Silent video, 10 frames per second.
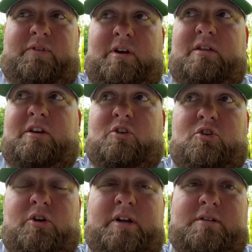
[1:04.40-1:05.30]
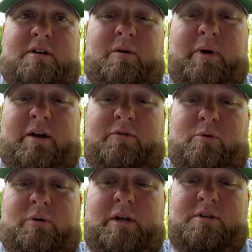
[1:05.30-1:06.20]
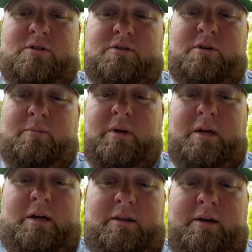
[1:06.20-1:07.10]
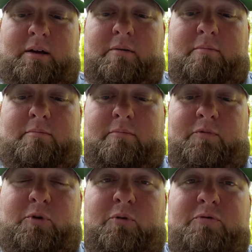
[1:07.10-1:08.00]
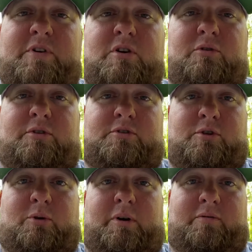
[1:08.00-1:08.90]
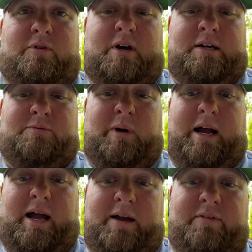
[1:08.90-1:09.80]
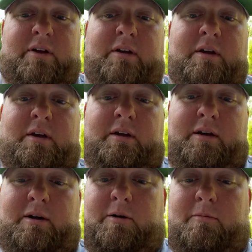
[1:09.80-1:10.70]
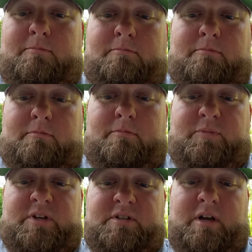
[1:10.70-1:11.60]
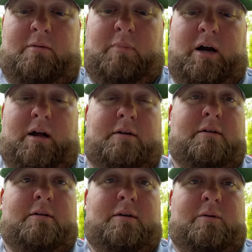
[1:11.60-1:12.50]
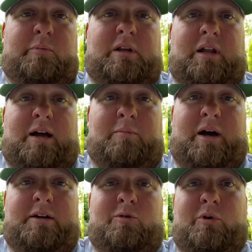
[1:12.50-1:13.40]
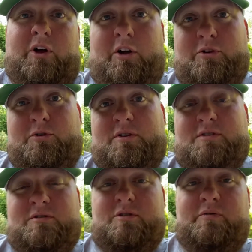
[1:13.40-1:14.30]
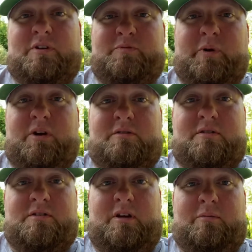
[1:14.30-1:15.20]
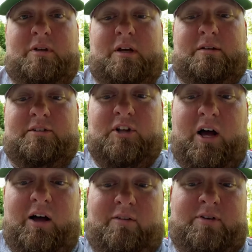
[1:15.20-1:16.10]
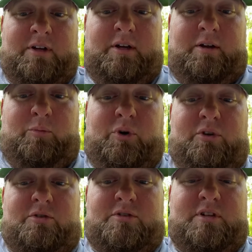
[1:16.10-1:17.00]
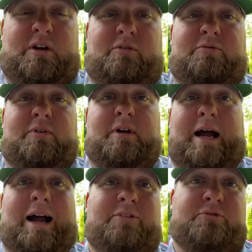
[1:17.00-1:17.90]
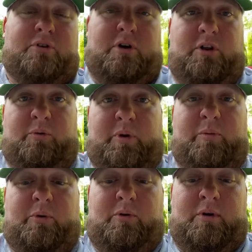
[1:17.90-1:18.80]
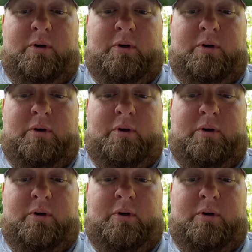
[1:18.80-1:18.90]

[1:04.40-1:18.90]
anything good has come out of your relationship, then fulfill the joy of Christ by having the same mind. Be like-minded with other Christians who've experienced the same thing. Love. Put yourself after other people.